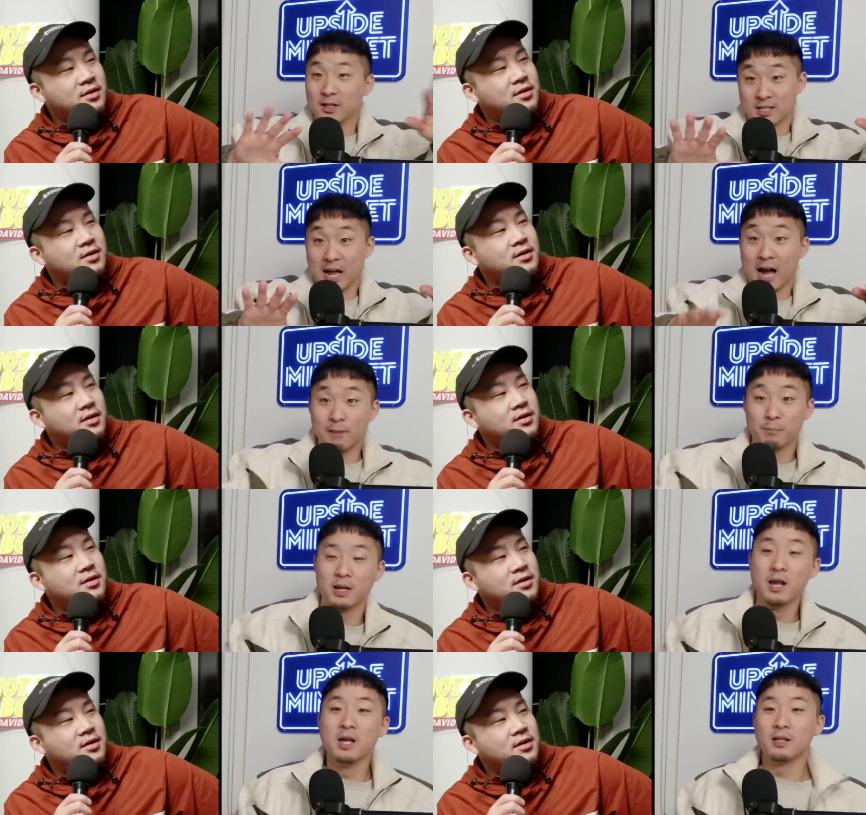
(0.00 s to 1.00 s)
Speaker 1: It's not,
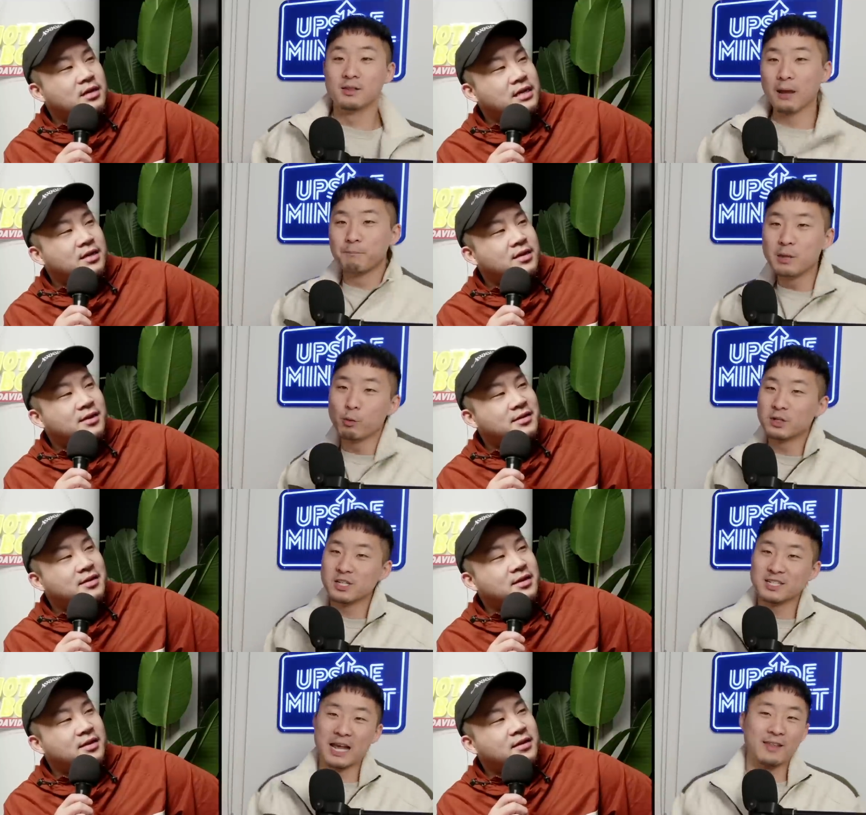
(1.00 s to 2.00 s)
but they, people were
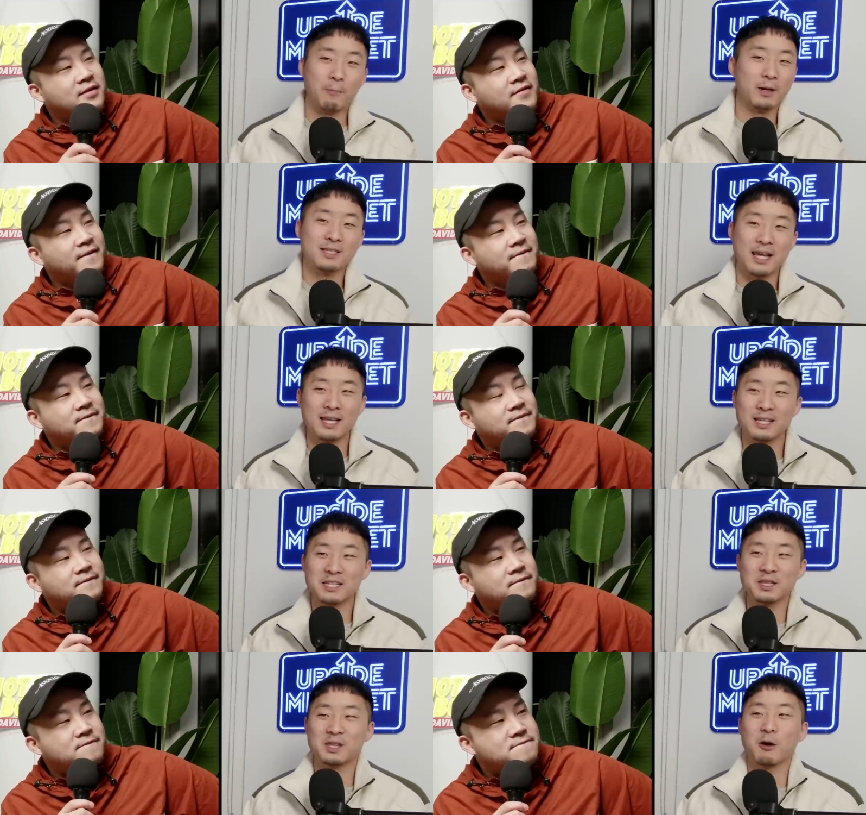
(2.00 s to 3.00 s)
just saying that, but it's, it,
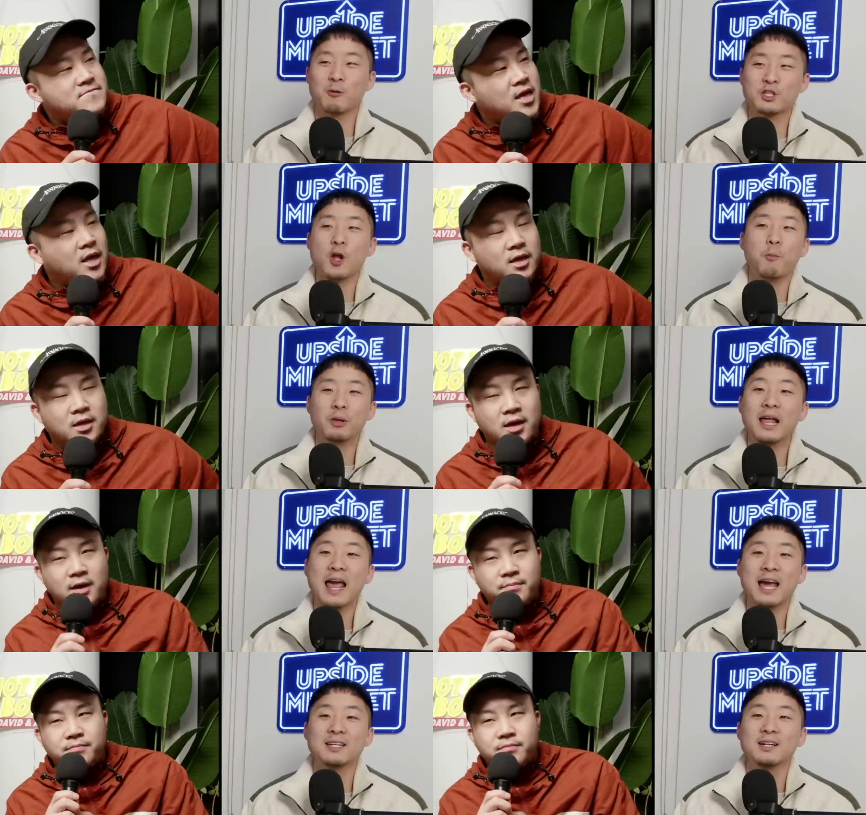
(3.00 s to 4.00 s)
it, there was no
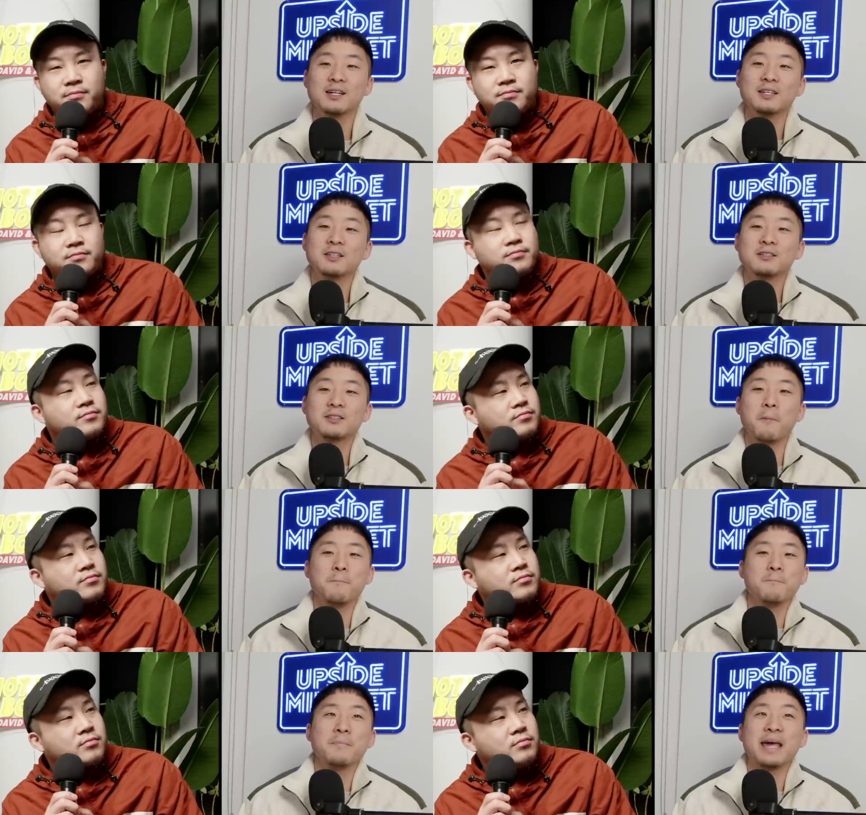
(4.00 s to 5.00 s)
plan, yeah, to
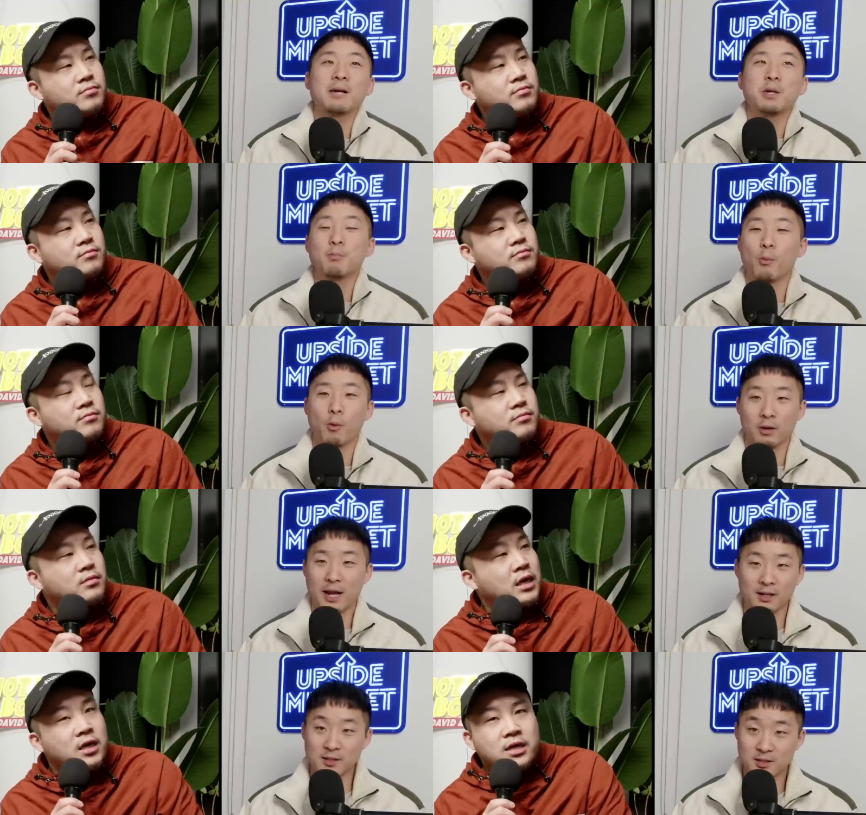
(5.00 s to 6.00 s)
make people more
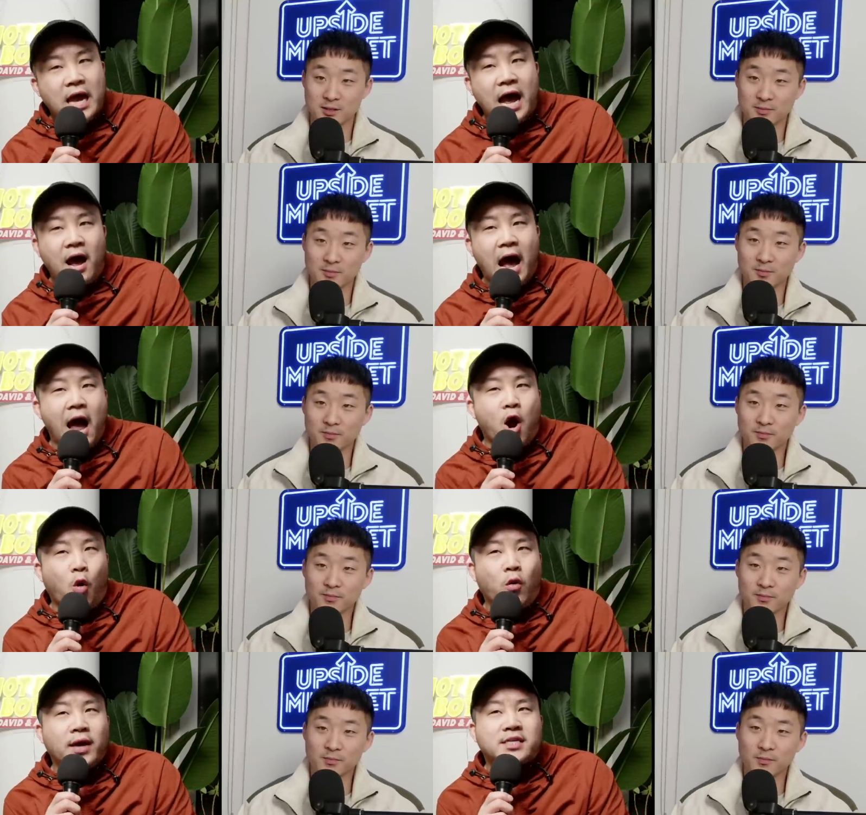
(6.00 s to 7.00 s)
like us.
Speaker 2: Yeah, I
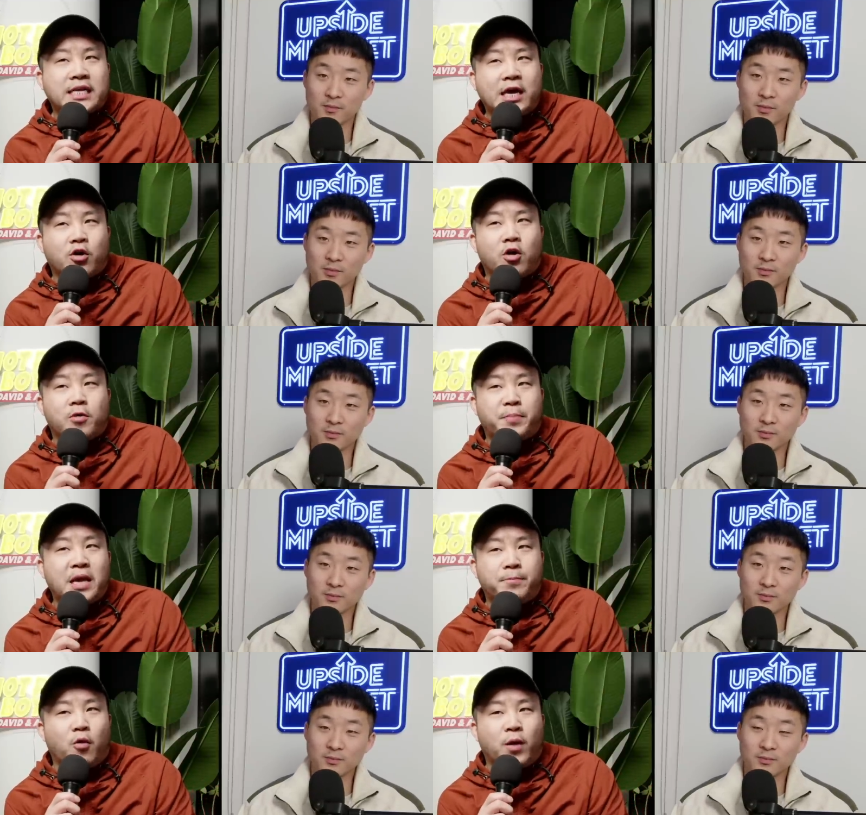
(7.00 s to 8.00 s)
always heard
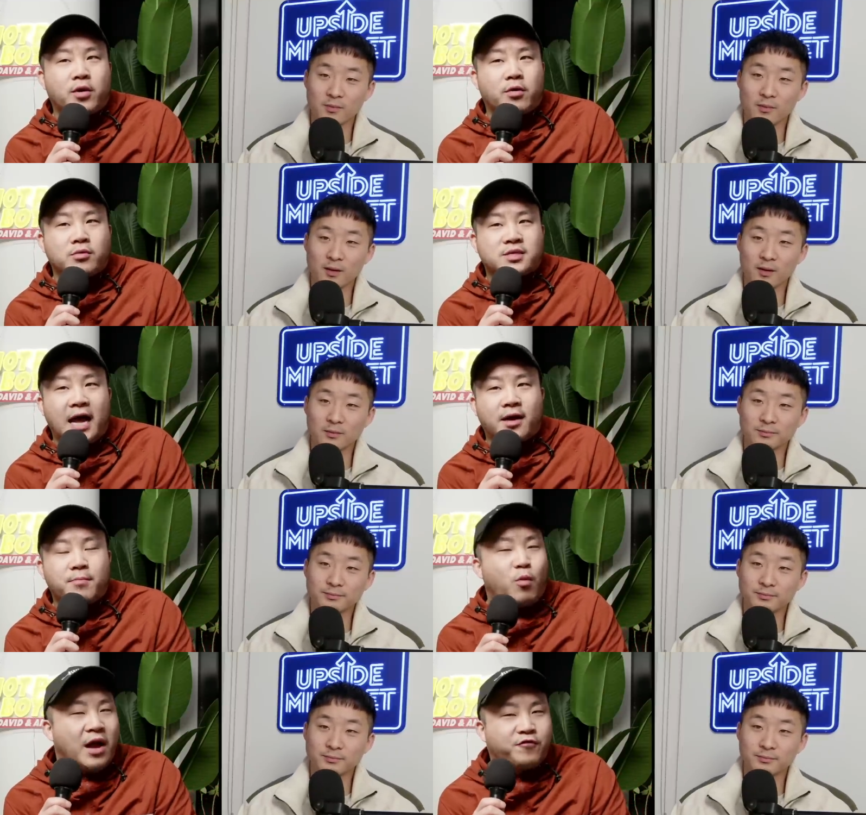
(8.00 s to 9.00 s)
people, whether it was like
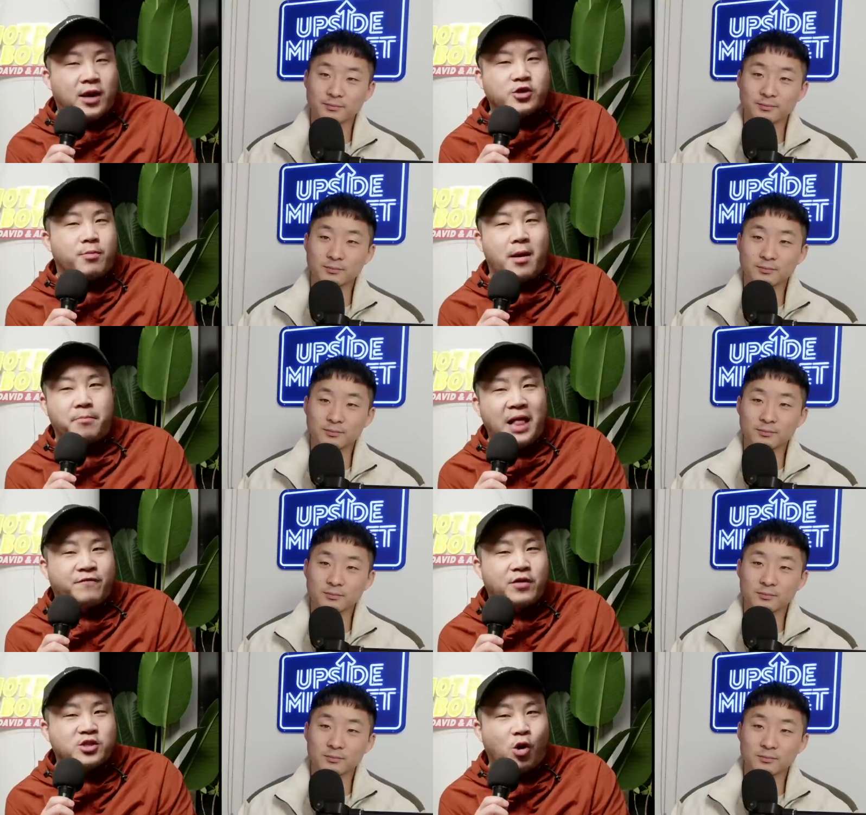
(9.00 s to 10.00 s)
my white friends or my black
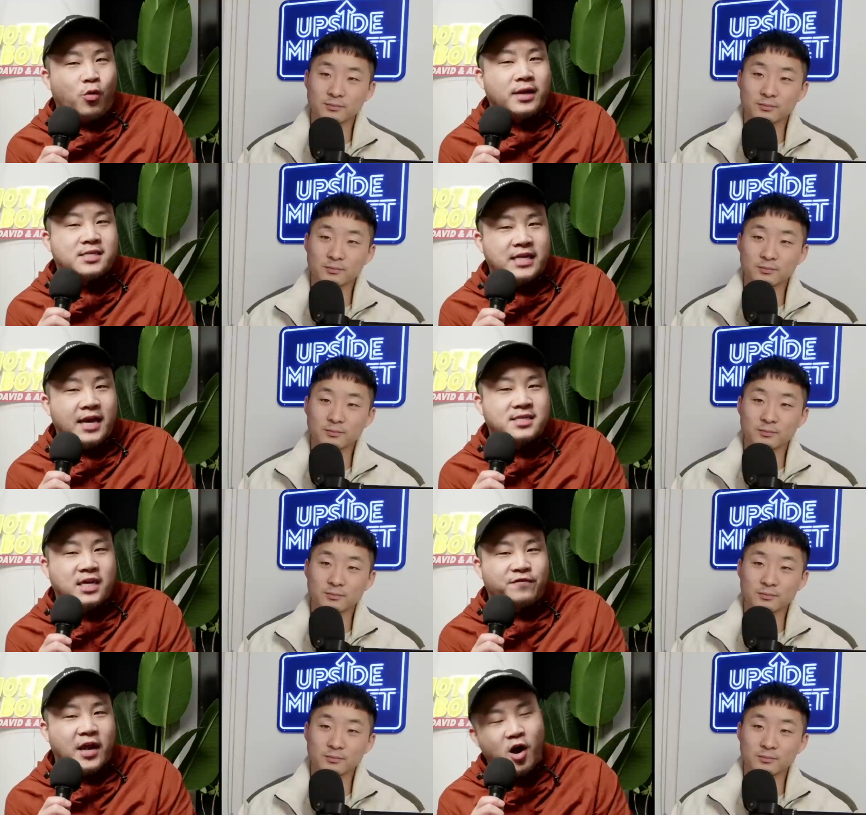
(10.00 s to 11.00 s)
friends, always say
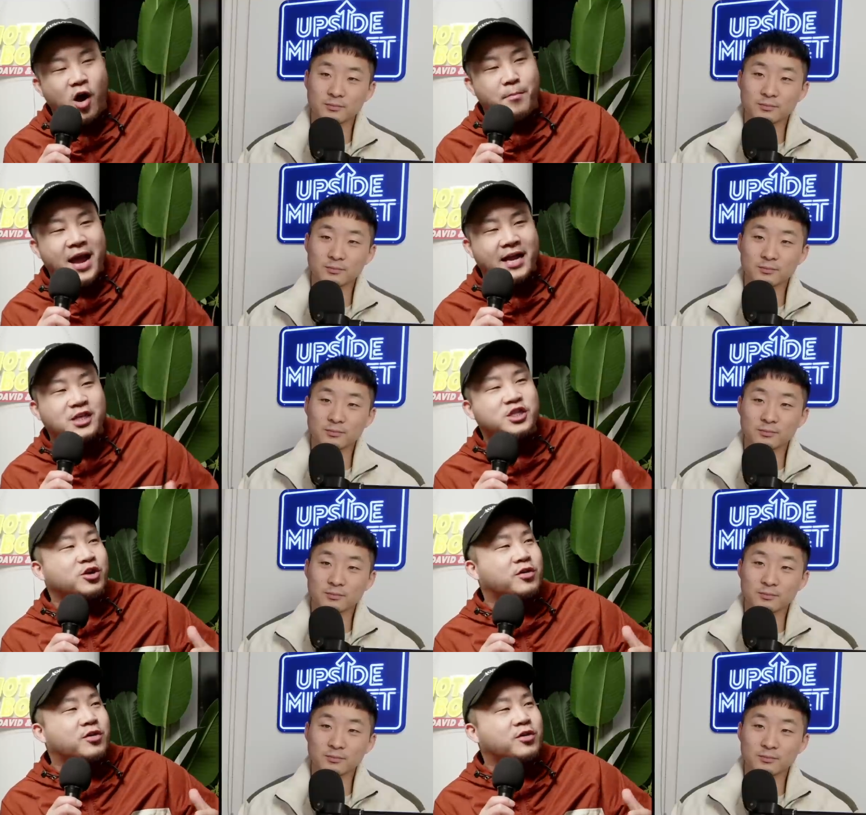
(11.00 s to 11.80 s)
stuff like, oh man, Asians are